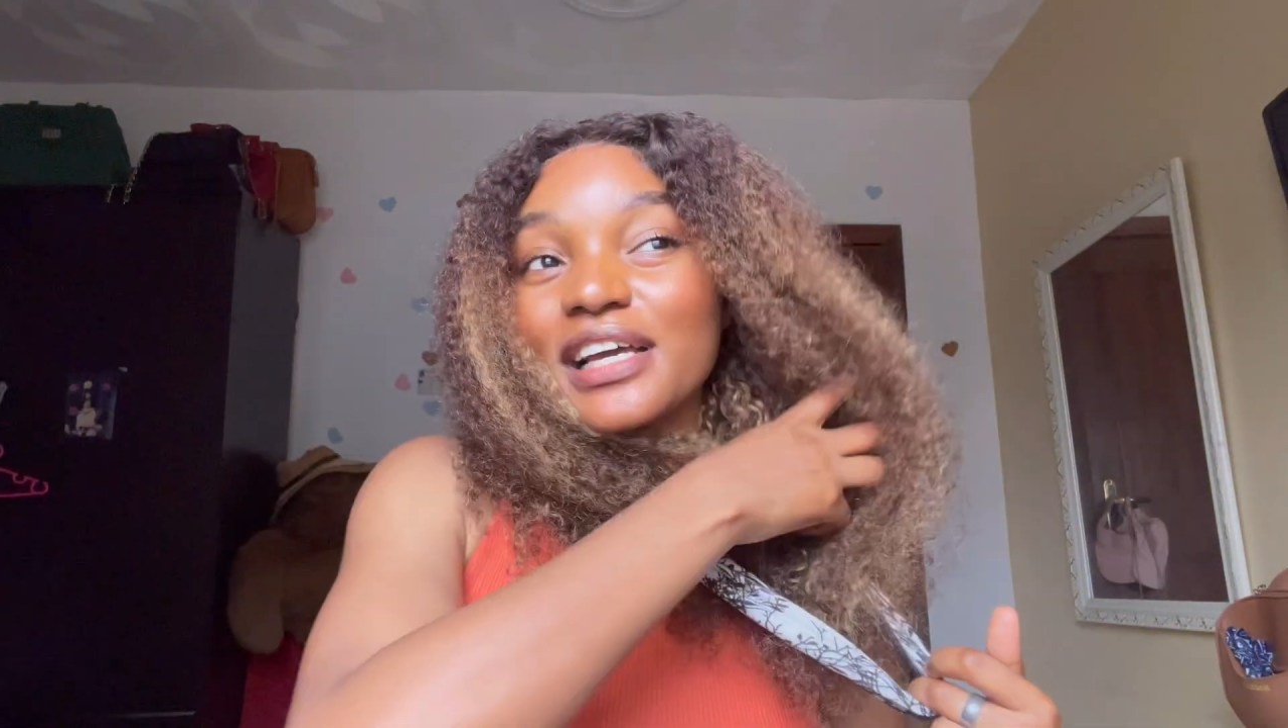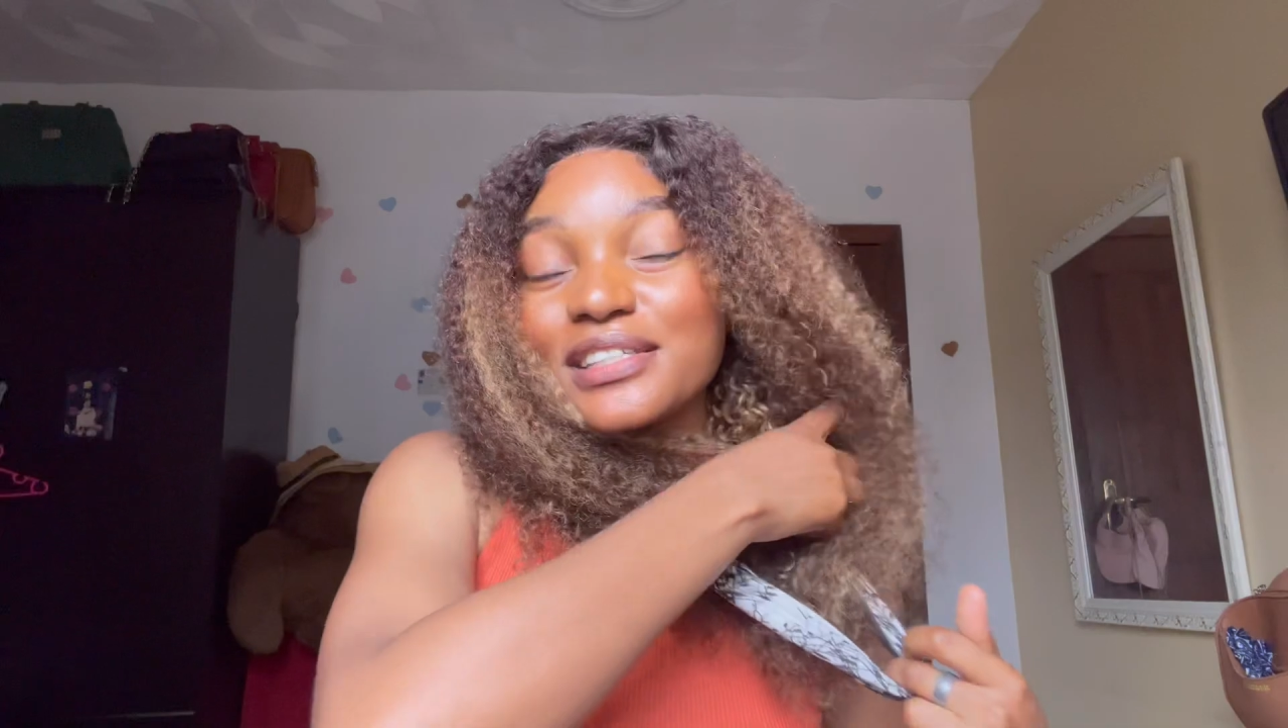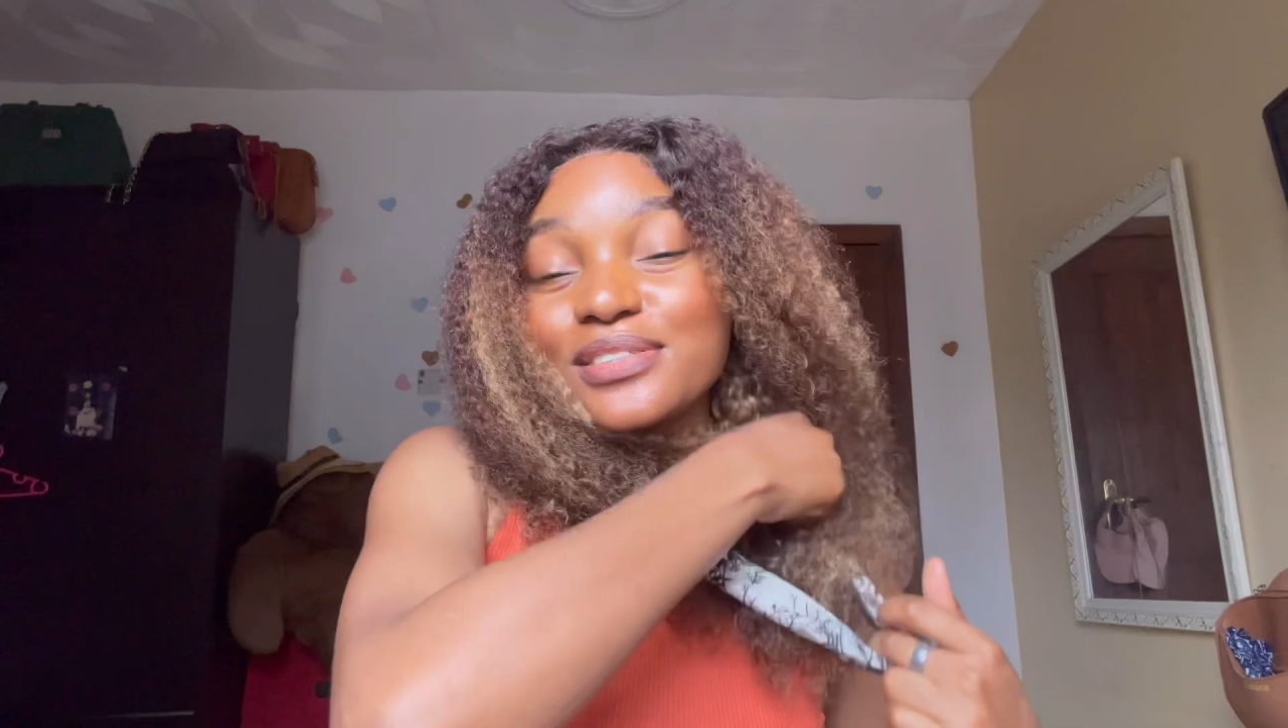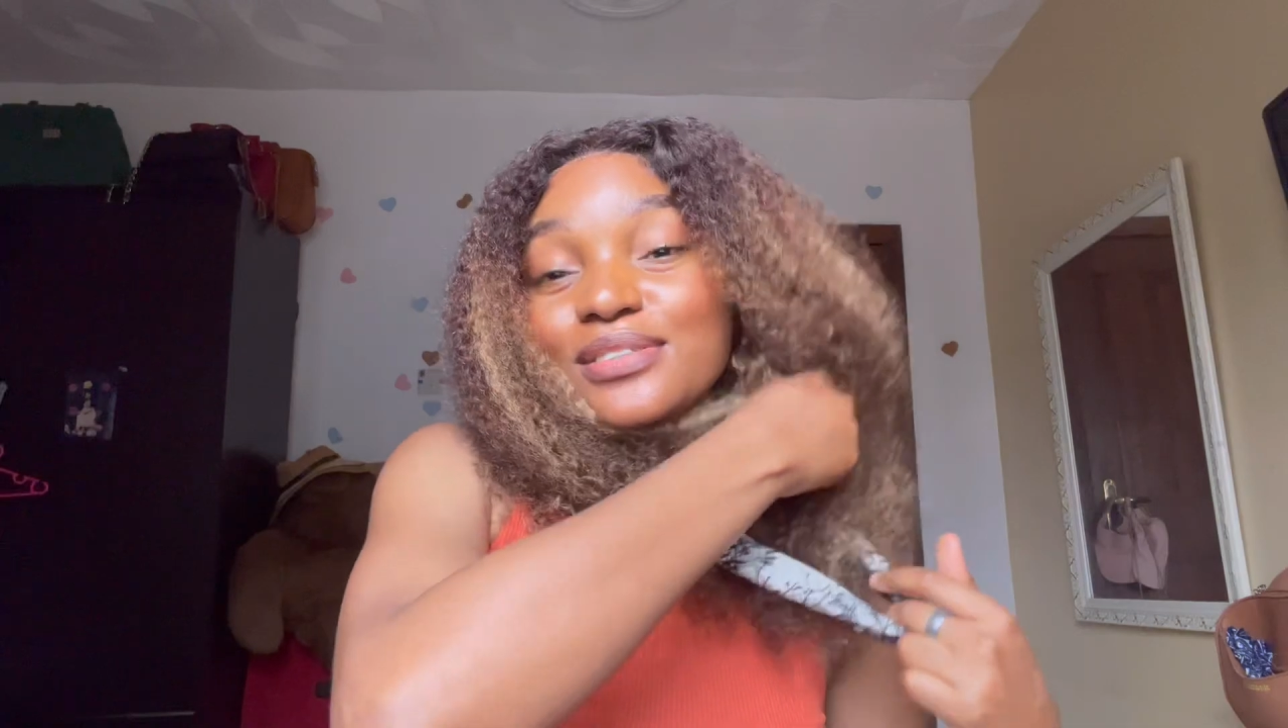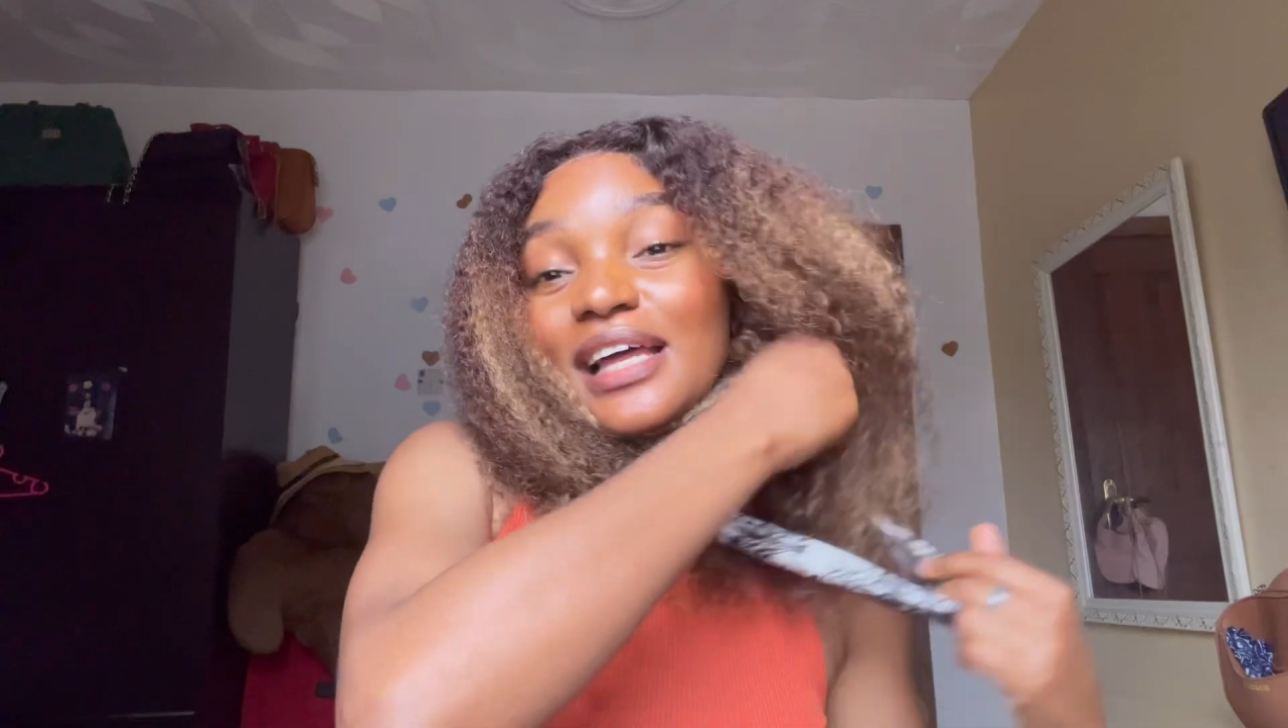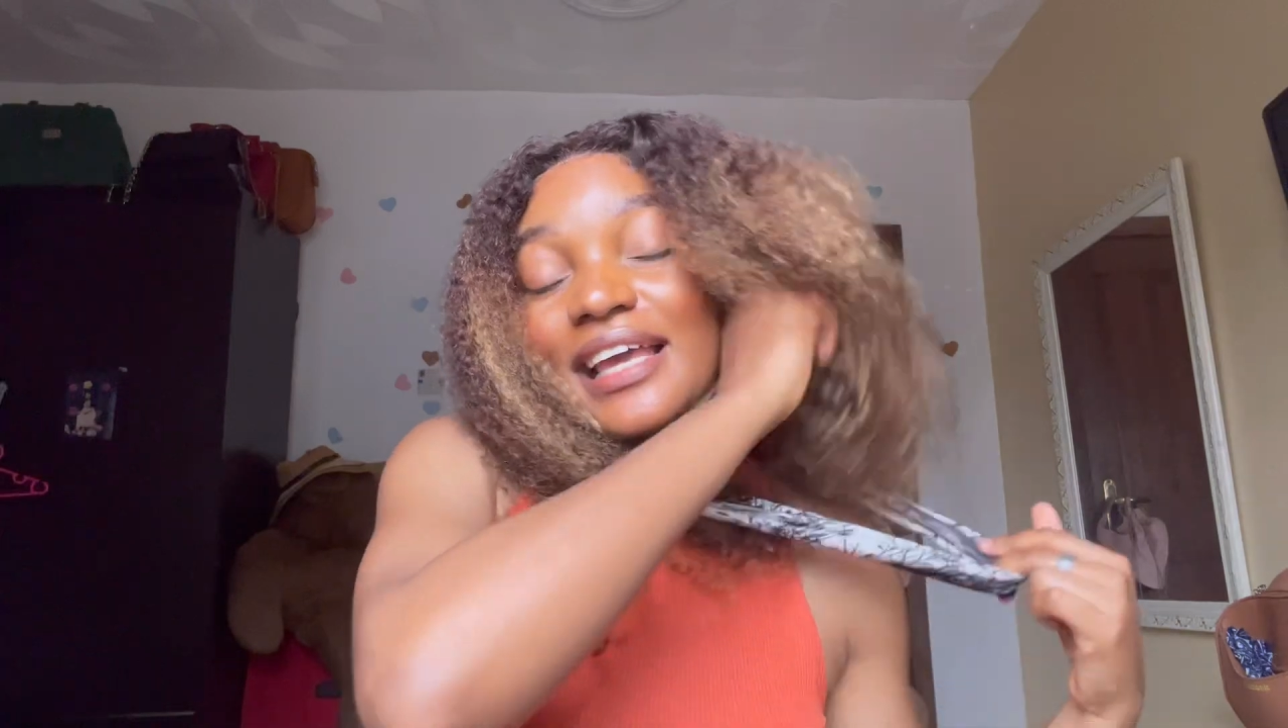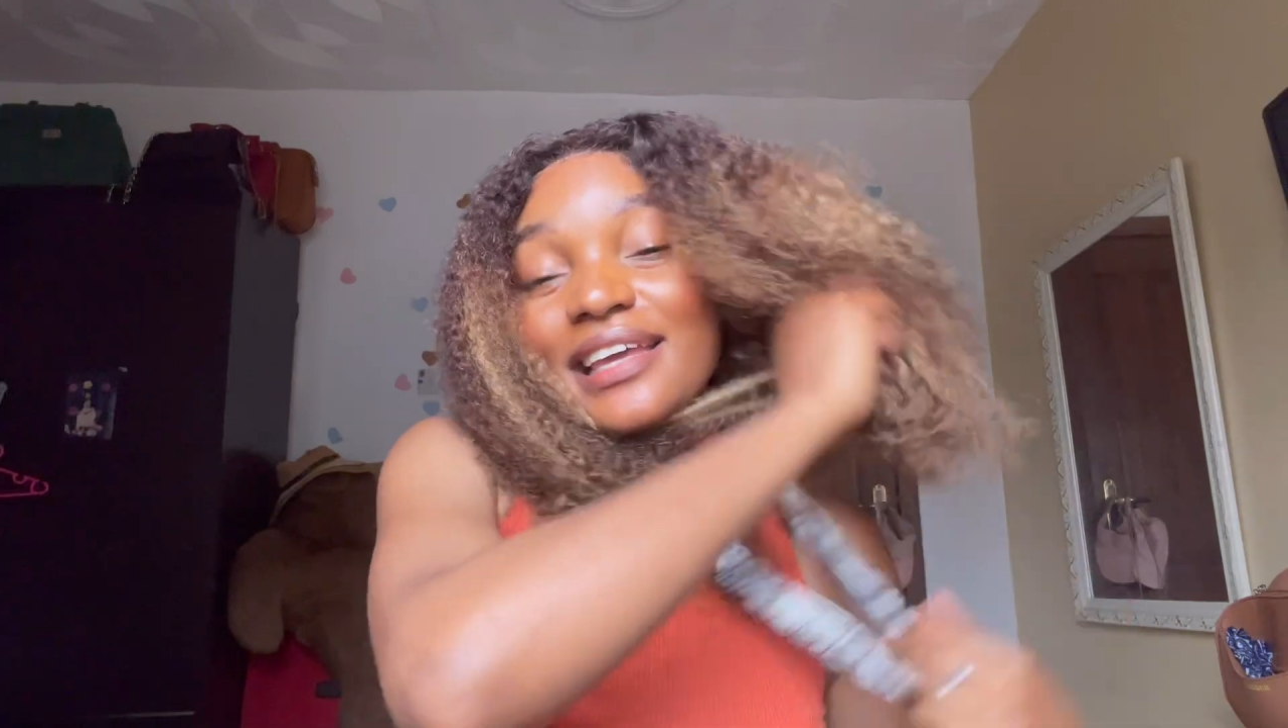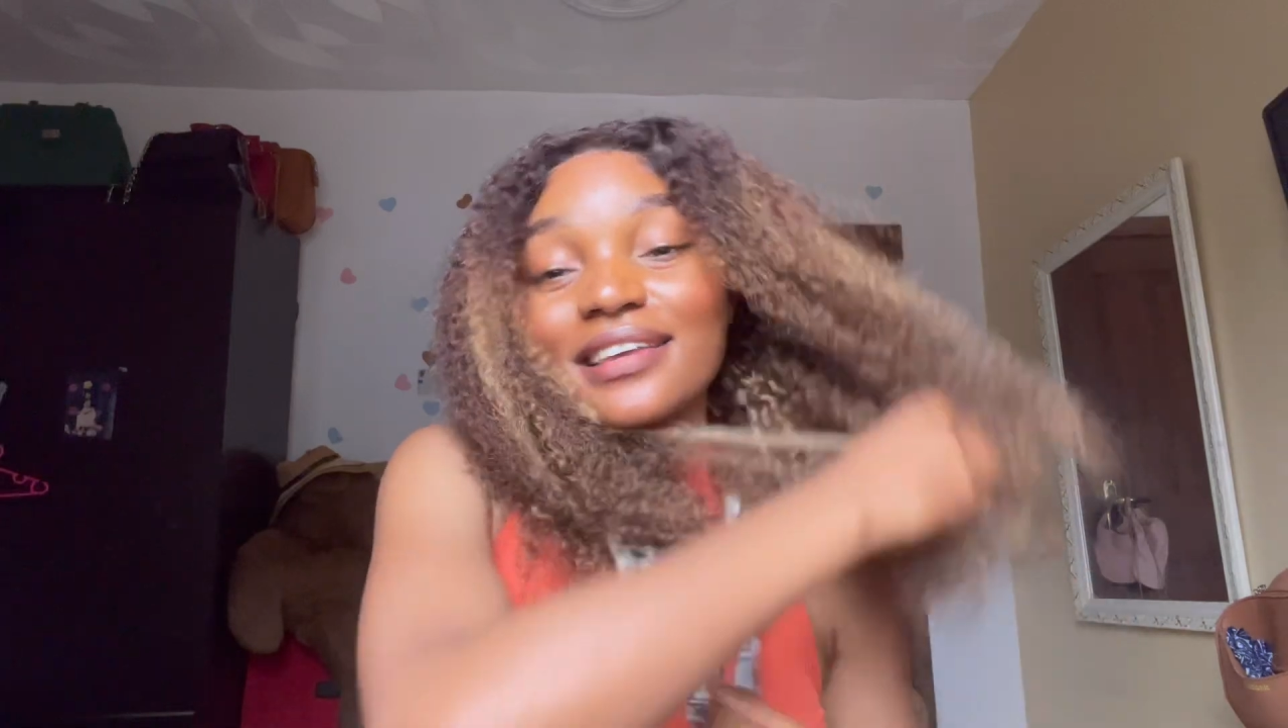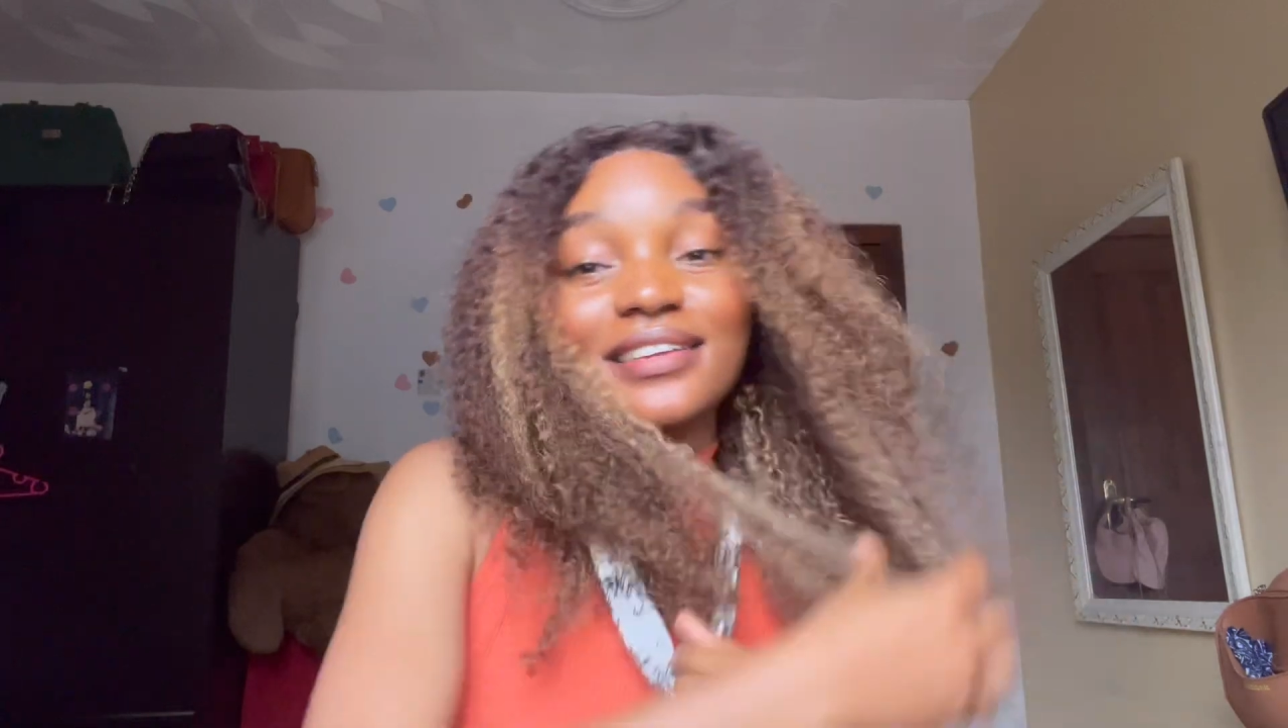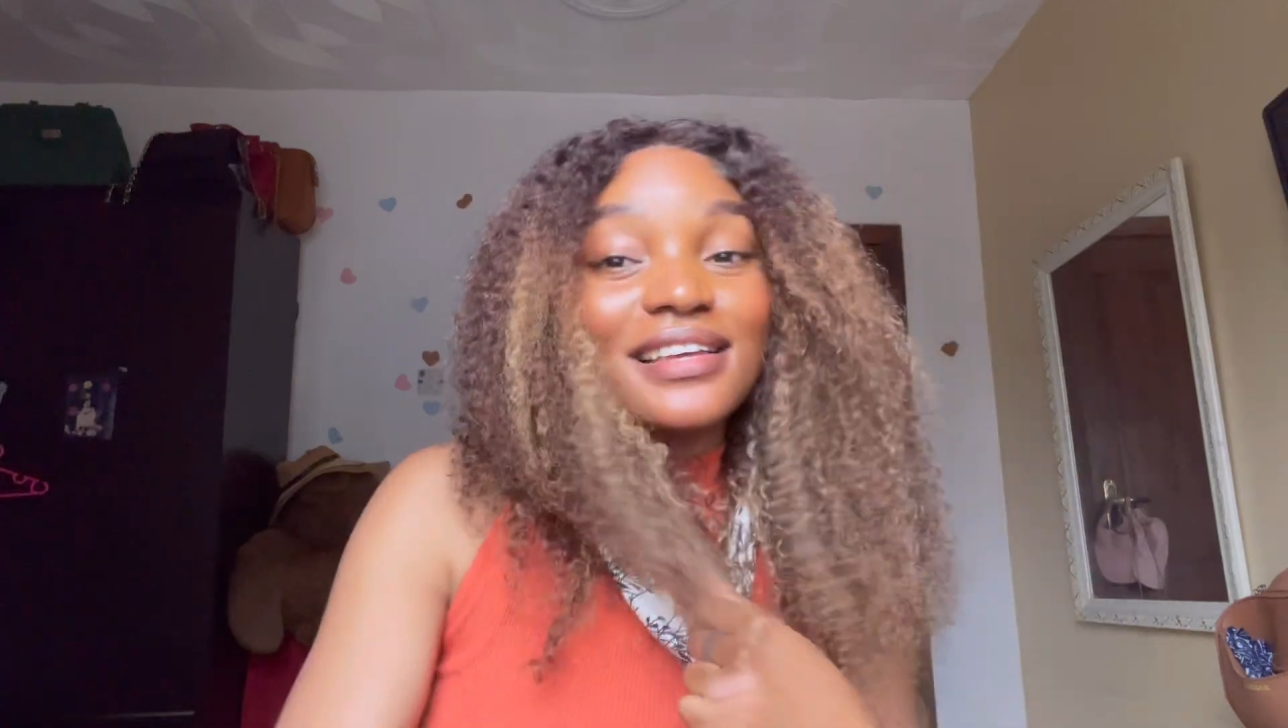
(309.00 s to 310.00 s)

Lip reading: do like